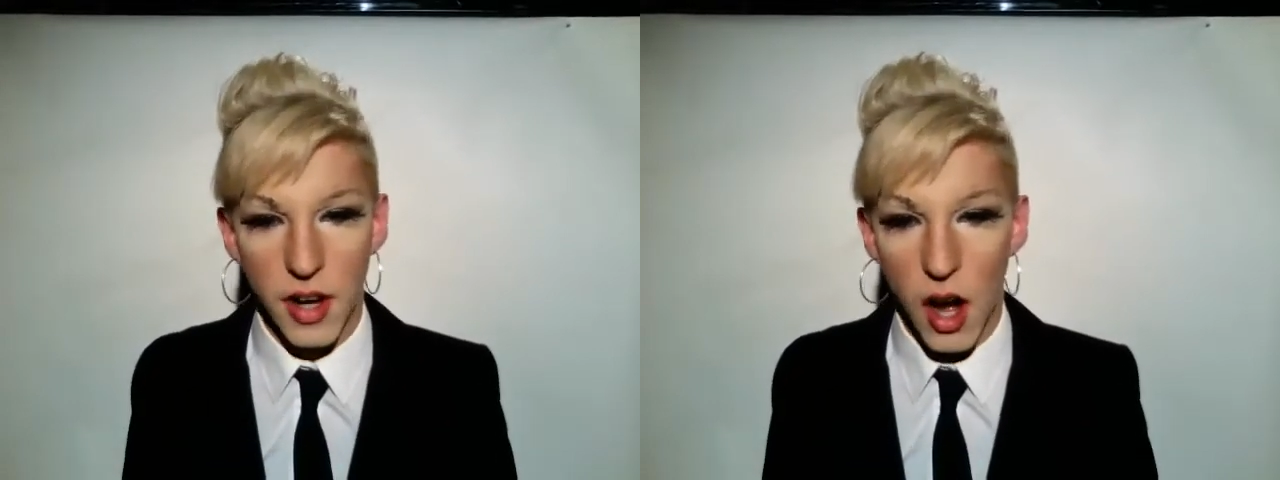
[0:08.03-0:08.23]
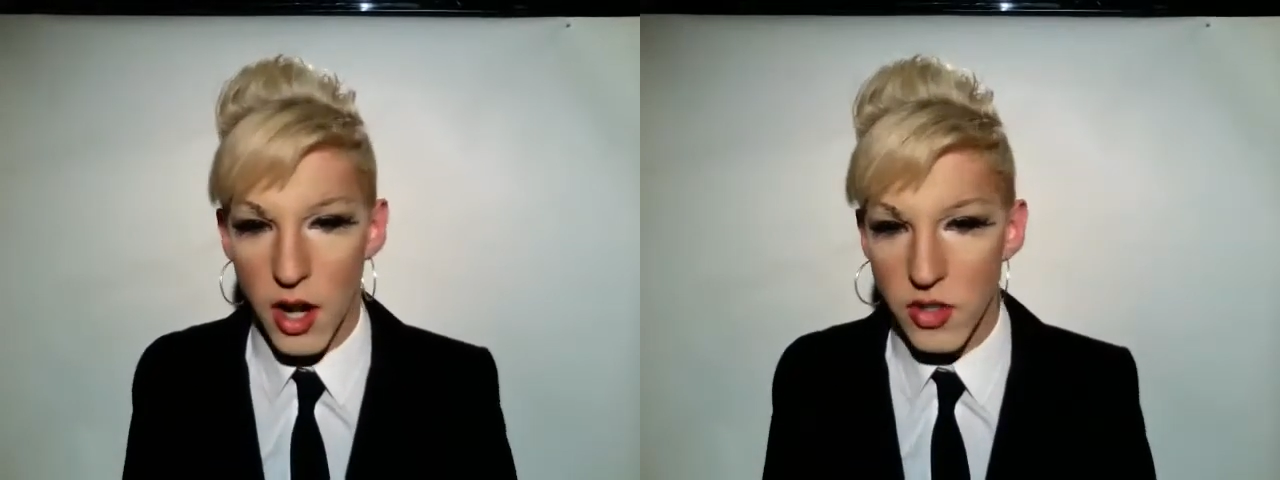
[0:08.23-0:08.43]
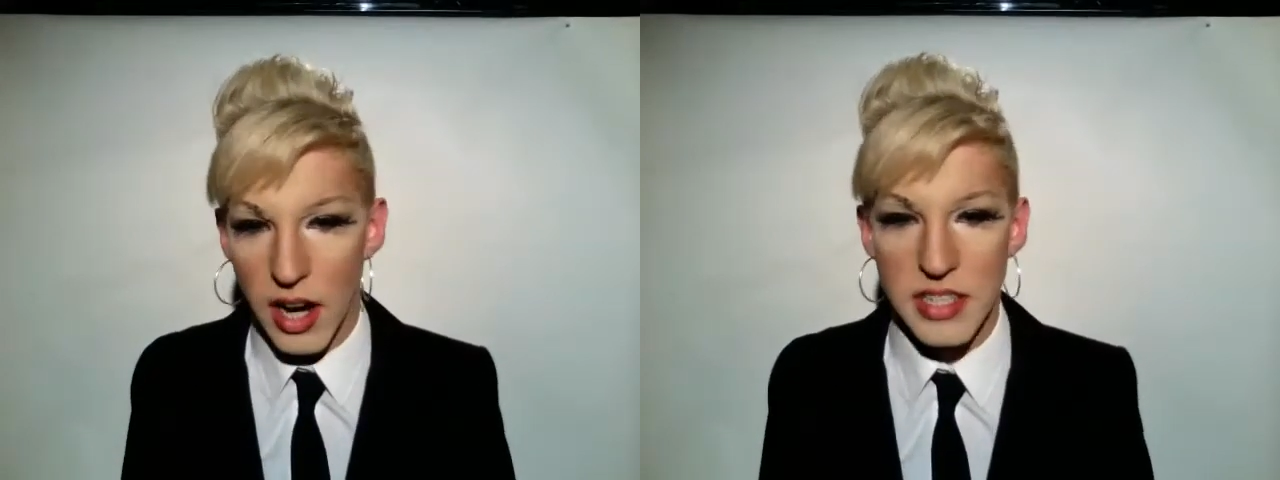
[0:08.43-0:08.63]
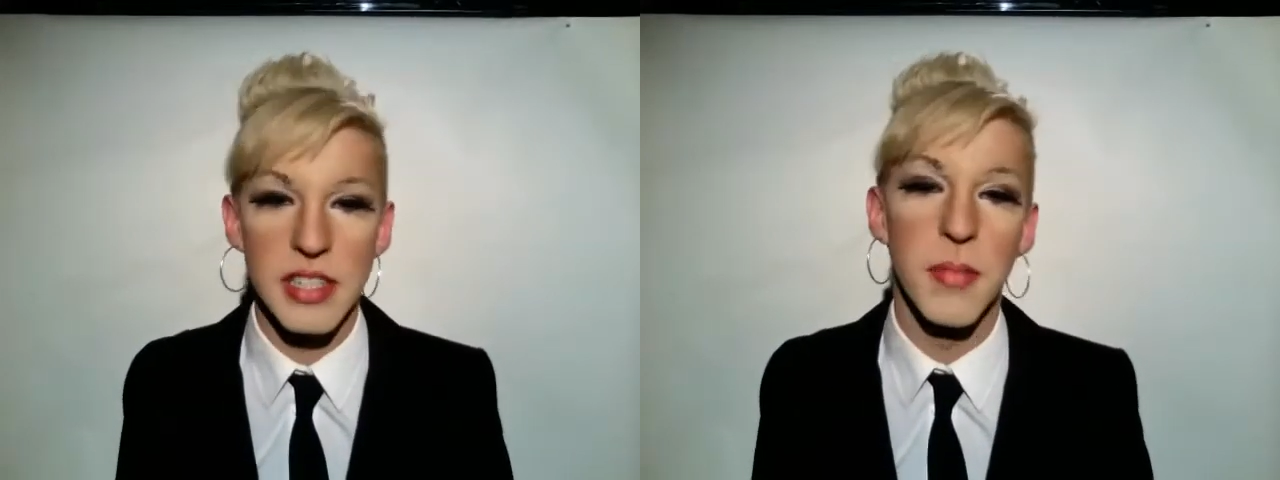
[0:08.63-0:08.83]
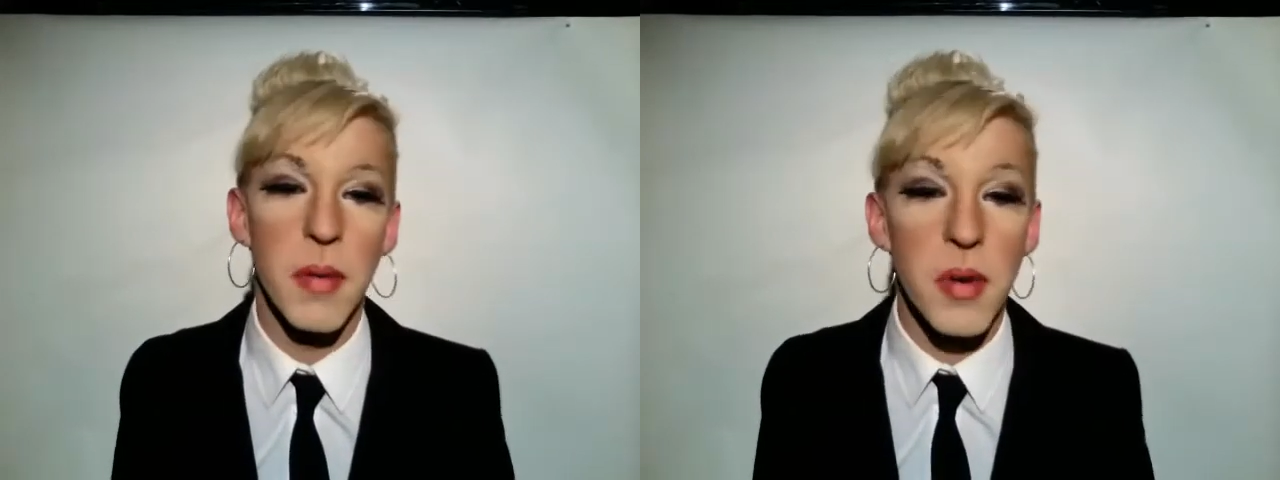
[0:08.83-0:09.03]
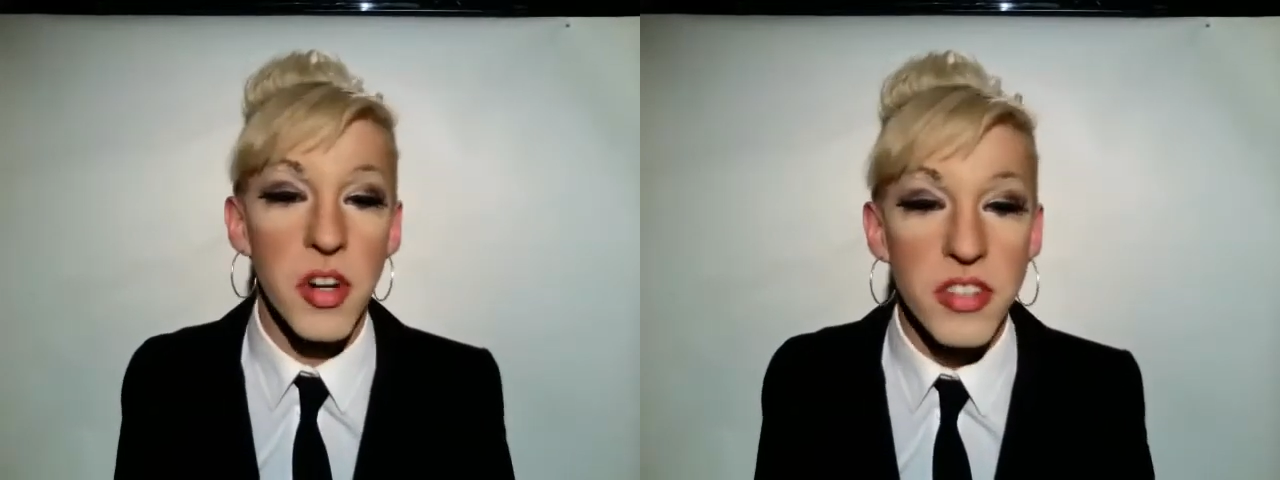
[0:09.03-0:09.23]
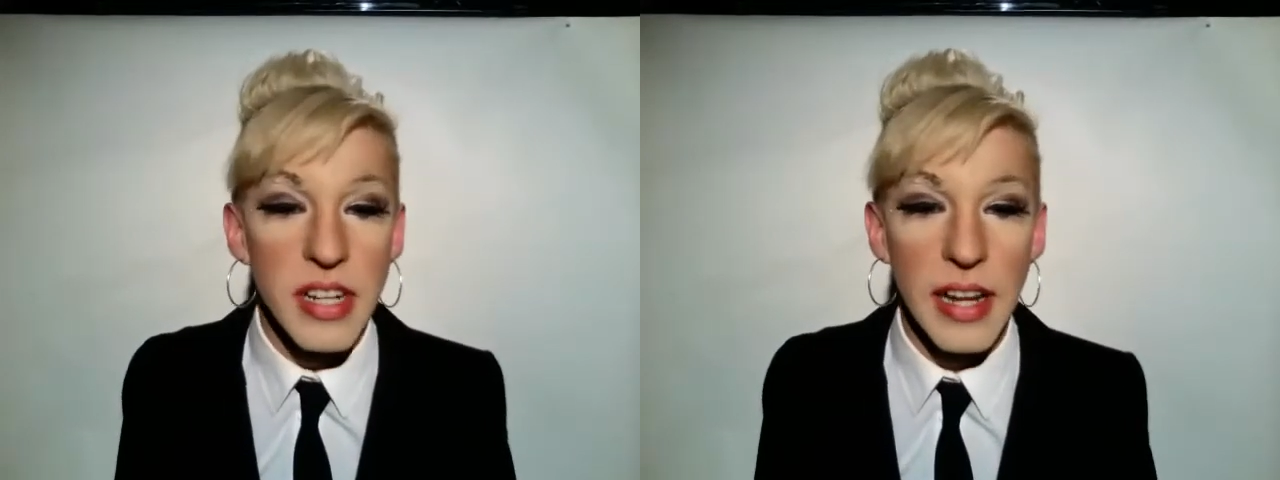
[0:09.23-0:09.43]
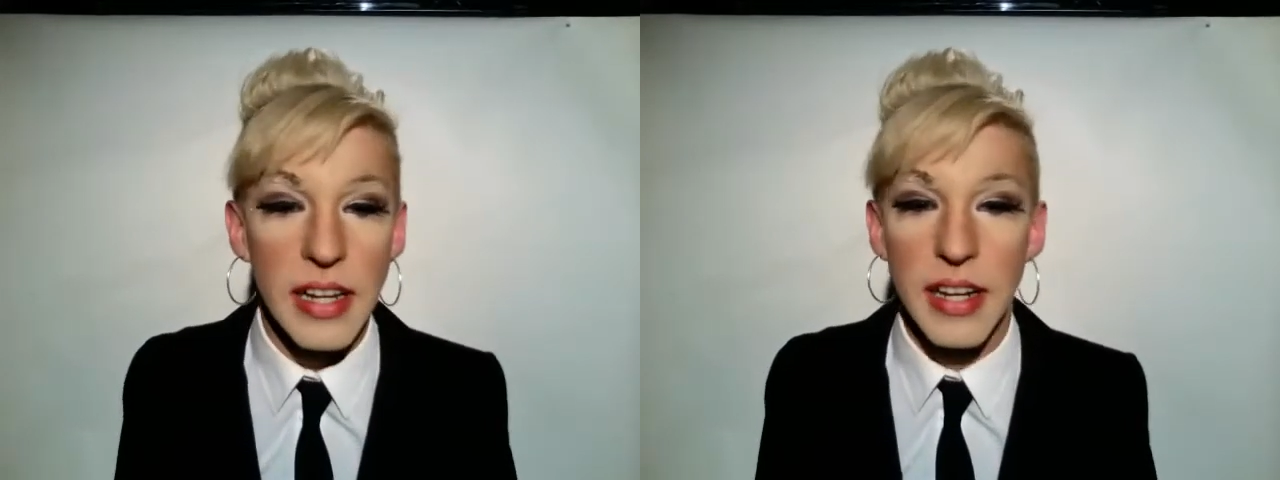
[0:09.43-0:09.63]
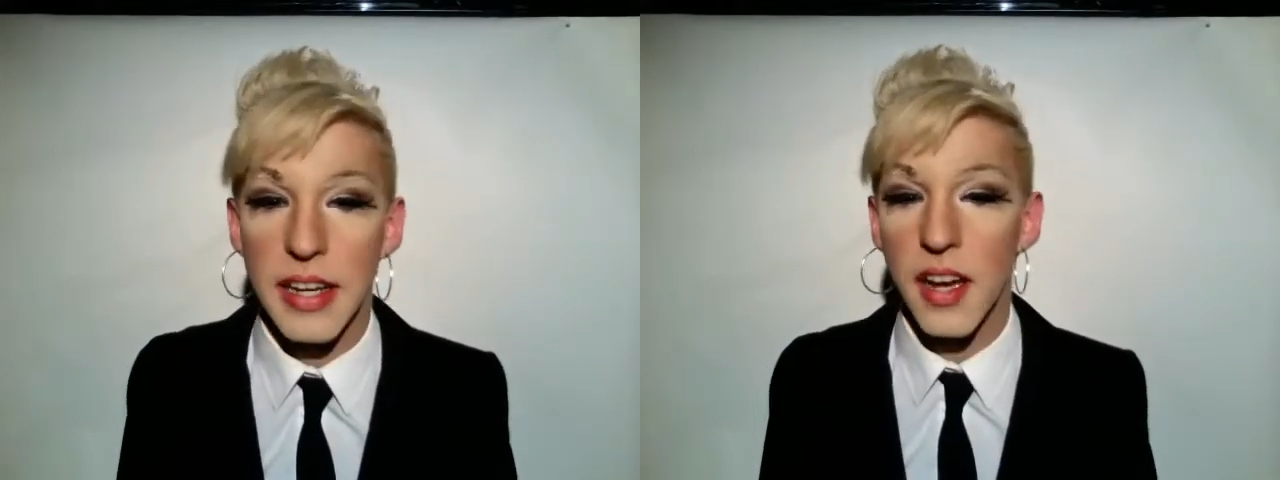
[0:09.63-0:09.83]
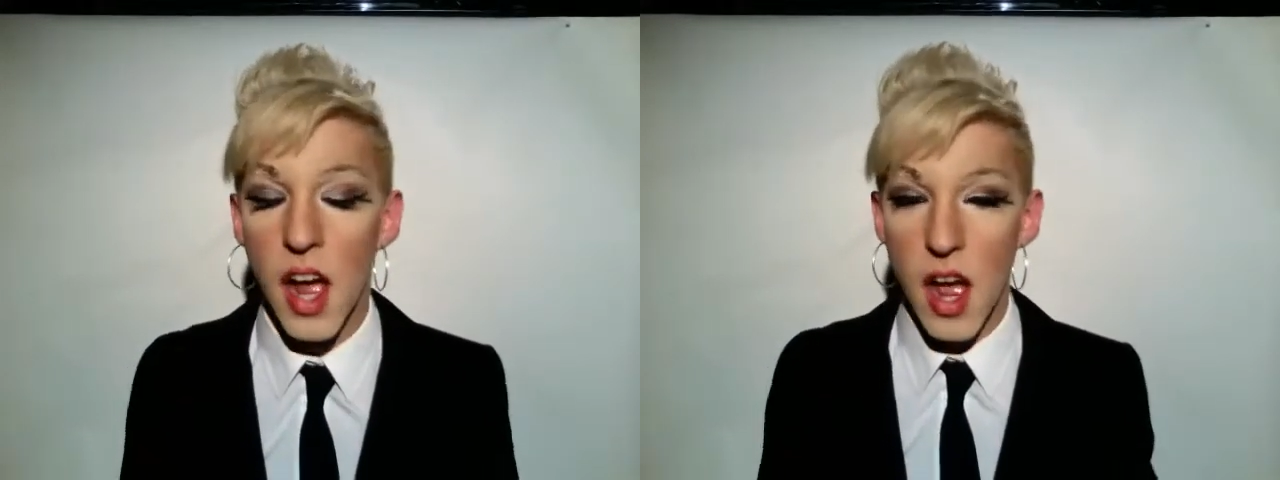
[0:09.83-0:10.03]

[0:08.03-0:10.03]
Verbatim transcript: the contrast in my personality,